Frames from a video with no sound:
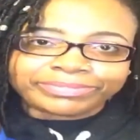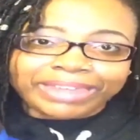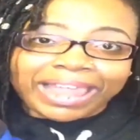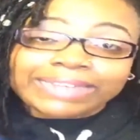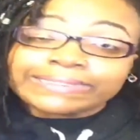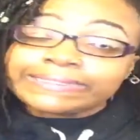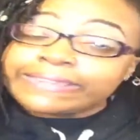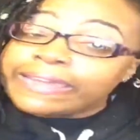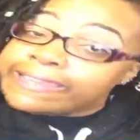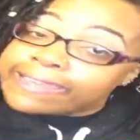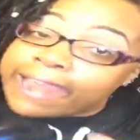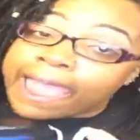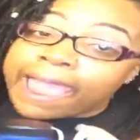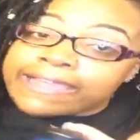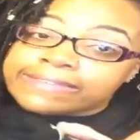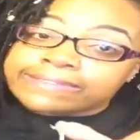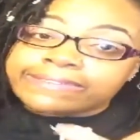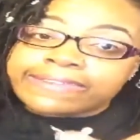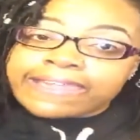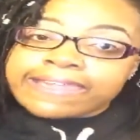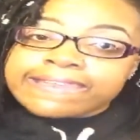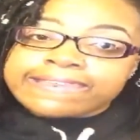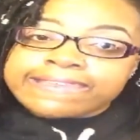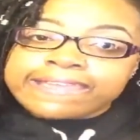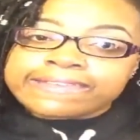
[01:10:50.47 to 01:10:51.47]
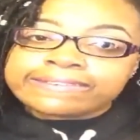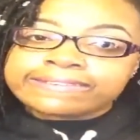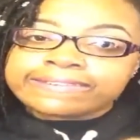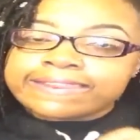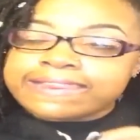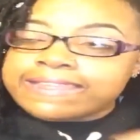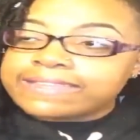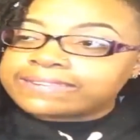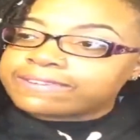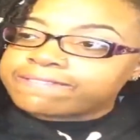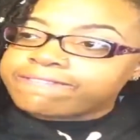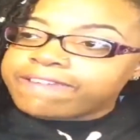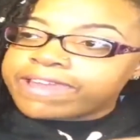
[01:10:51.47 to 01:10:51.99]
That's a nice ending to
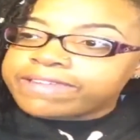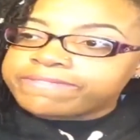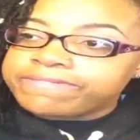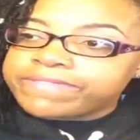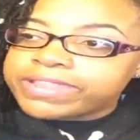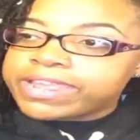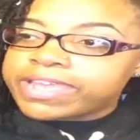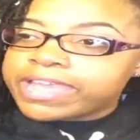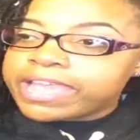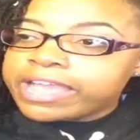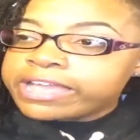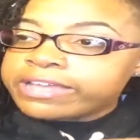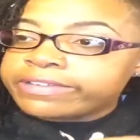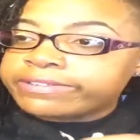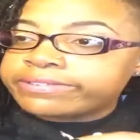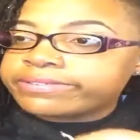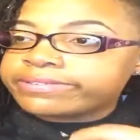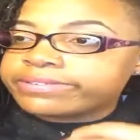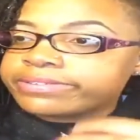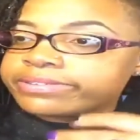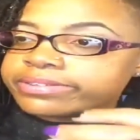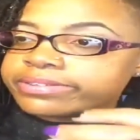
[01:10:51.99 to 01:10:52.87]
this great video.